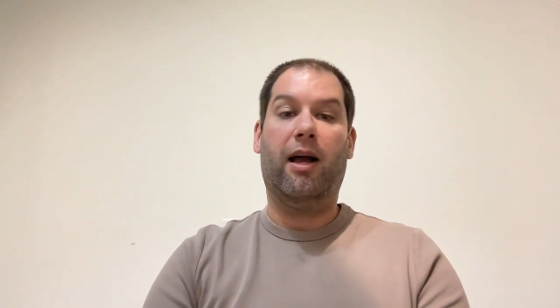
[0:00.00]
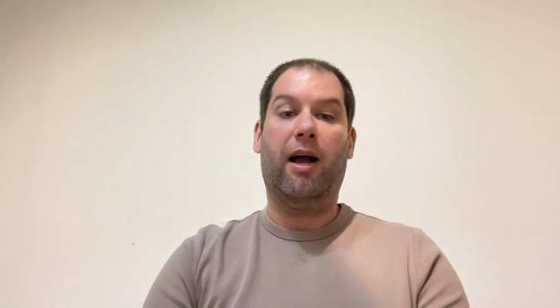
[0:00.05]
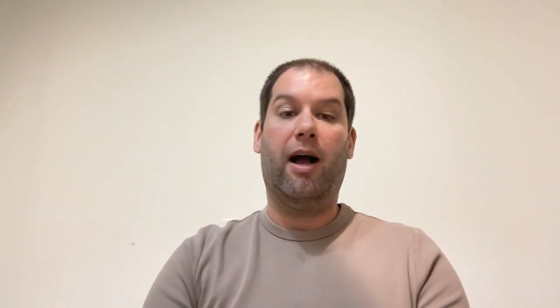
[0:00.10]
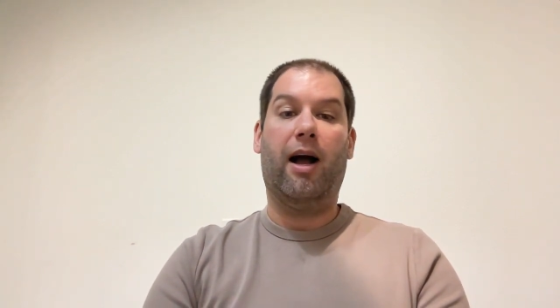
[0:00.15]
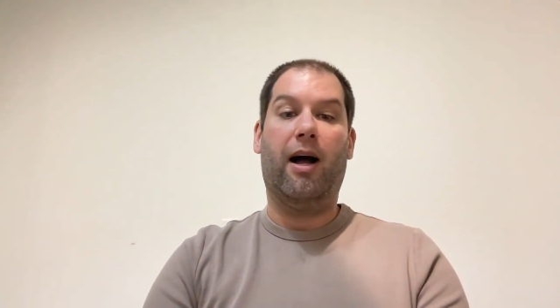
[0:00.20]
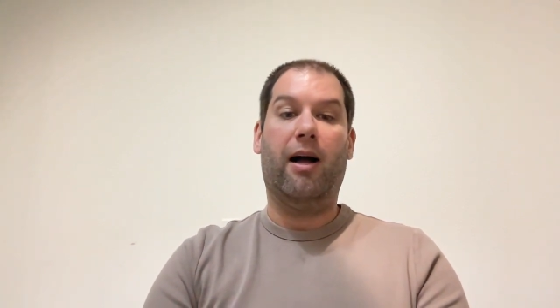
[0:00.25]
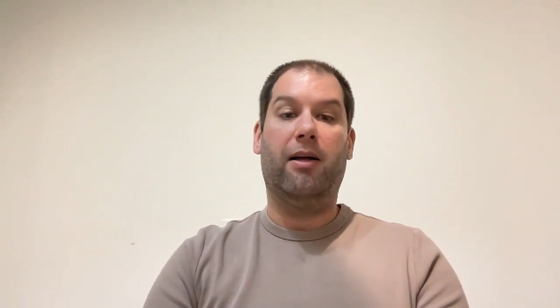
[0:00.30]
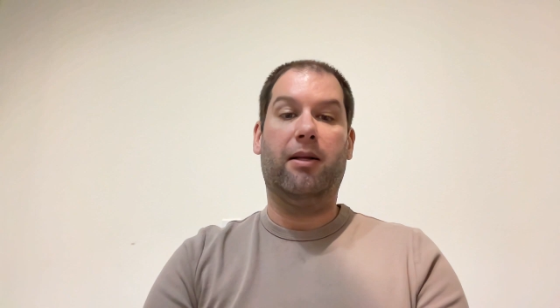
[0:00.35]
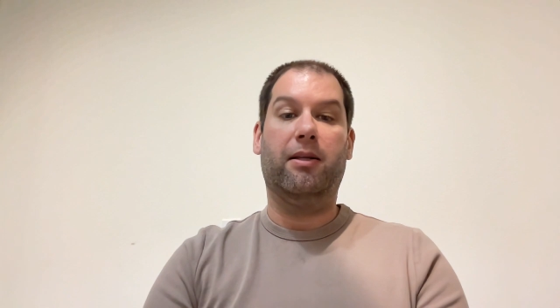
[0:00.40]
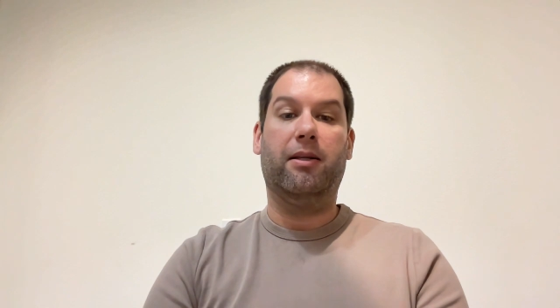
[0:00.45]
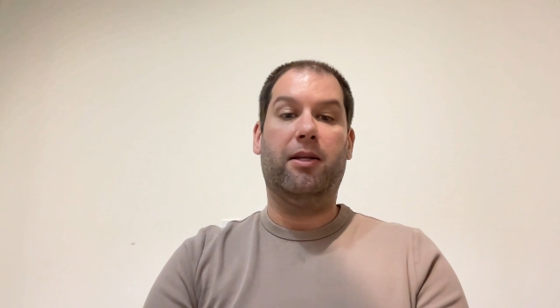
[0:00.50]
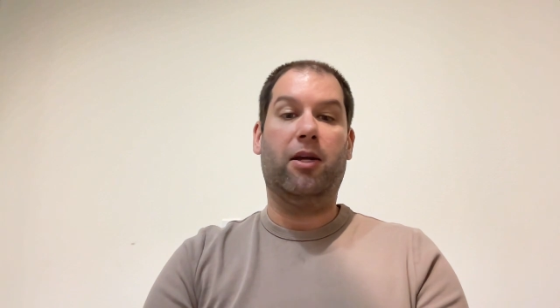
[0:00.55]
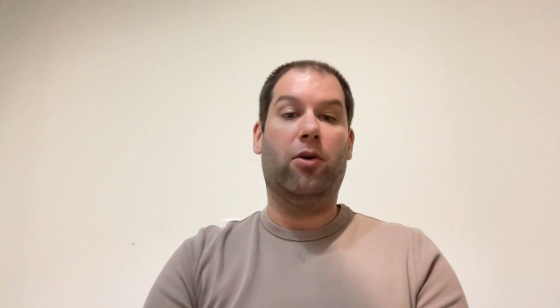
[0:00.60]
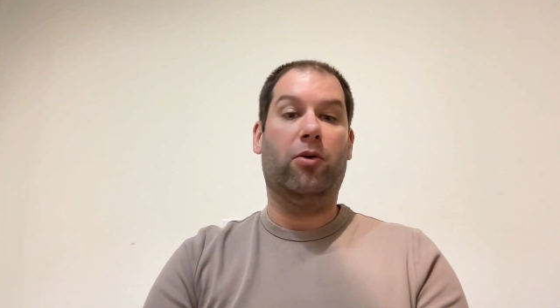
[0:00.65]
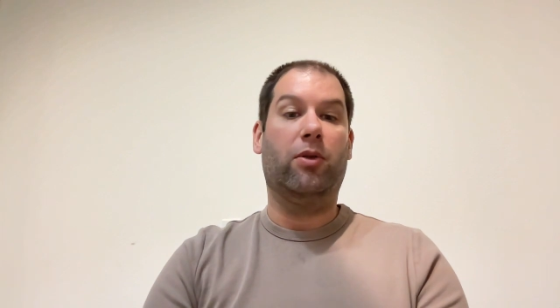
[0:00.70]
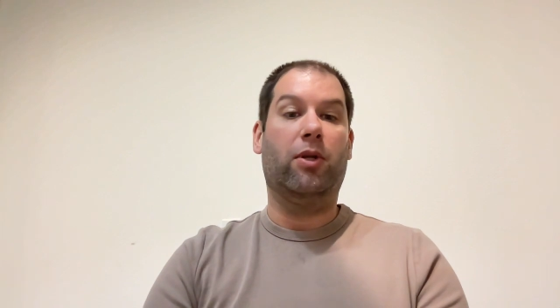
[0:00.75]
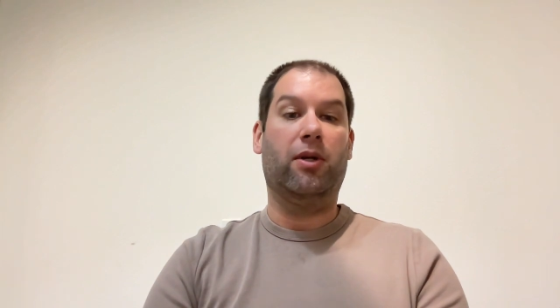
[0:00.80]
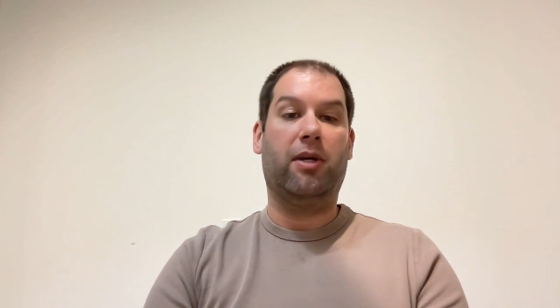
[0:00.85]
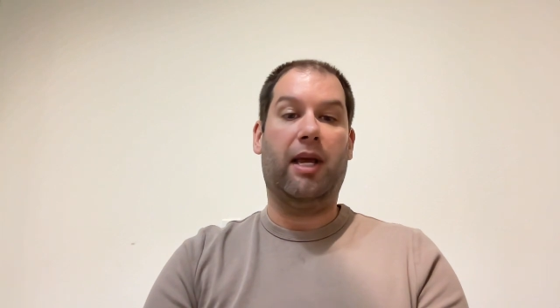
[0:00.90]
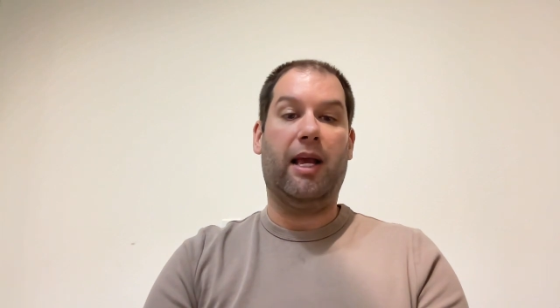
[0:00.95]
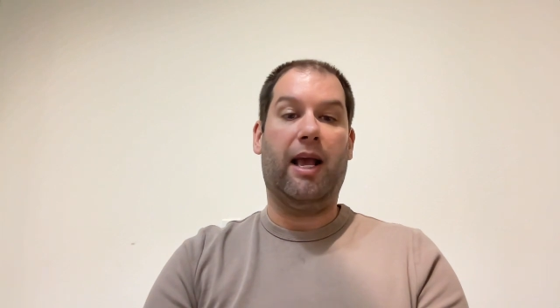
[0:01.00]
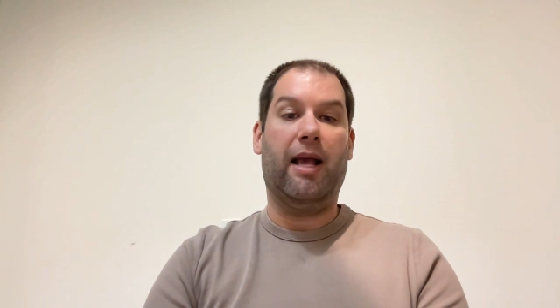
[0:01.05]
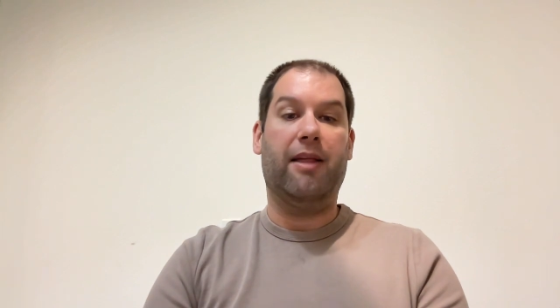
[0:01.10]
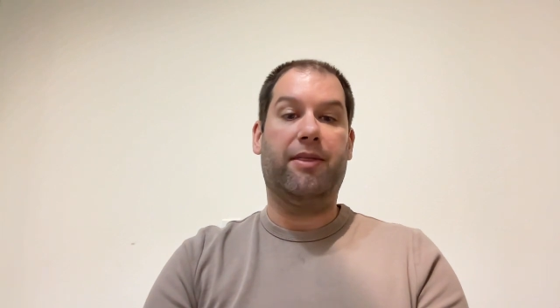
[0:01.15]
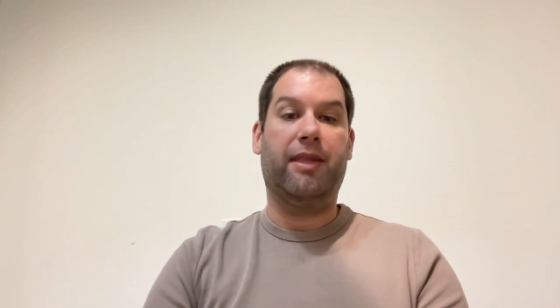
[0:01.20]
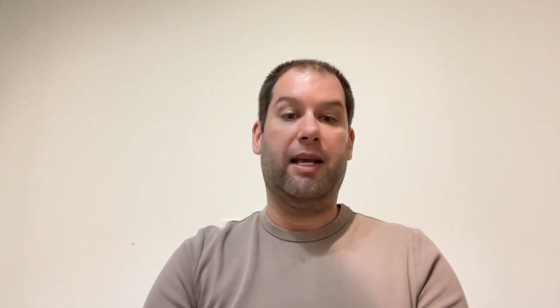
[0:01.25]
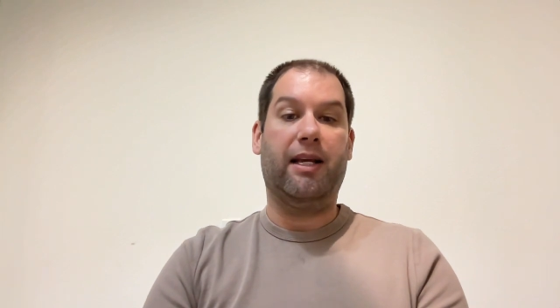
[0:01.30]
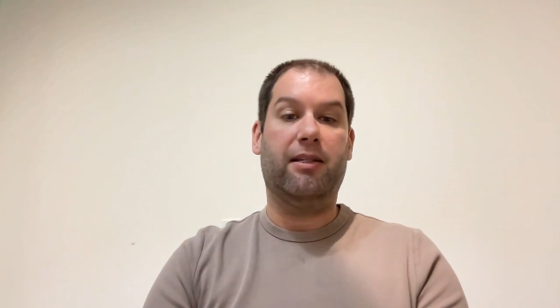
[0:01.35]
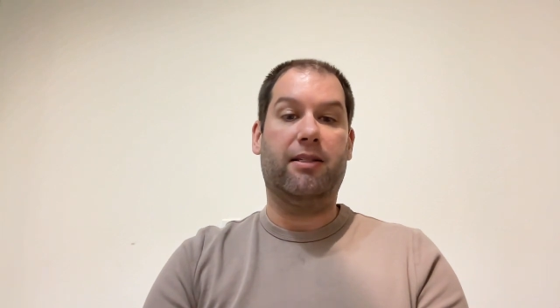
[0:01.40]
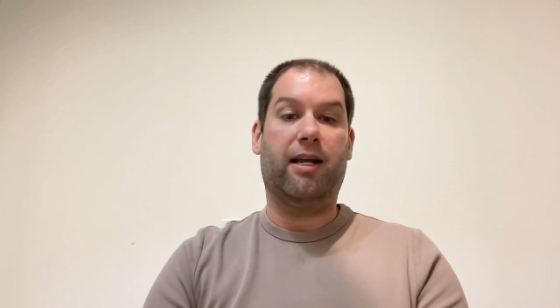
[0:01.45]
looking
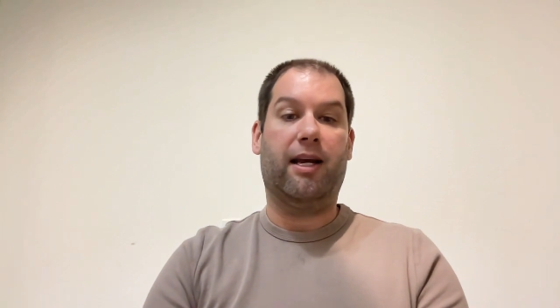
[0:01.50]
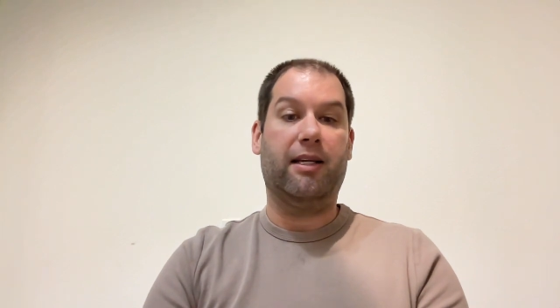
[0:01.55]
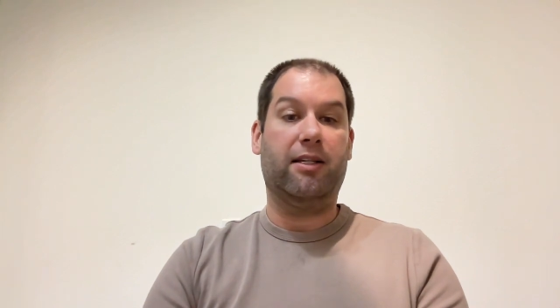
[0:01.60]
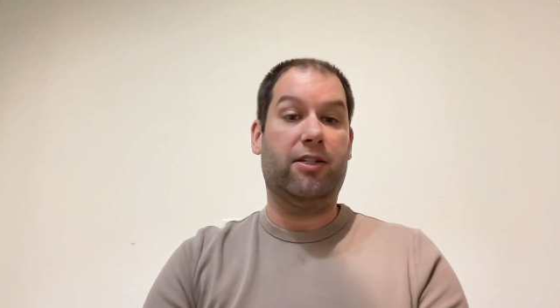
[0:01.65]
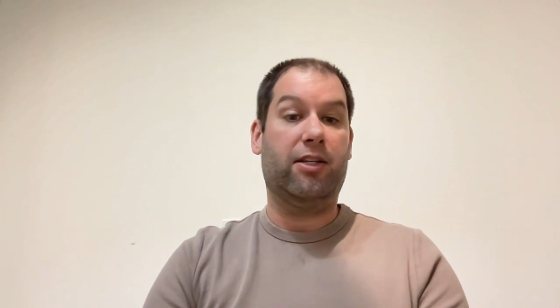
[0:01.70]
at things like